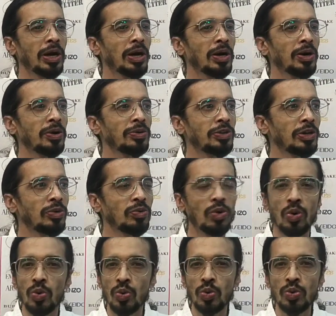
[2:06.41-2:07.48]
uh, the
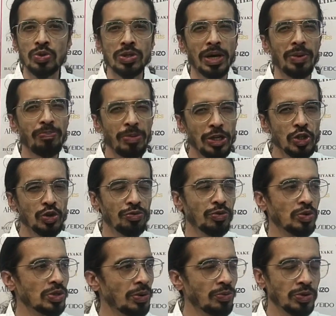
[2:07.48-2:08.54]
rose, a pinch of
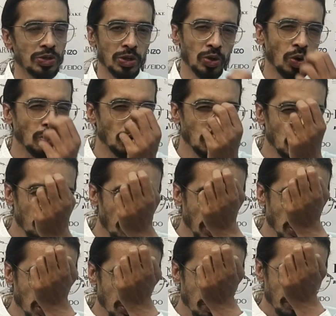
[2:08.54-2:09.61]
rose, I would say, not too
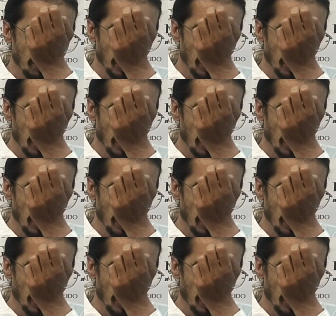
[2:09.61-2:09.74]
much.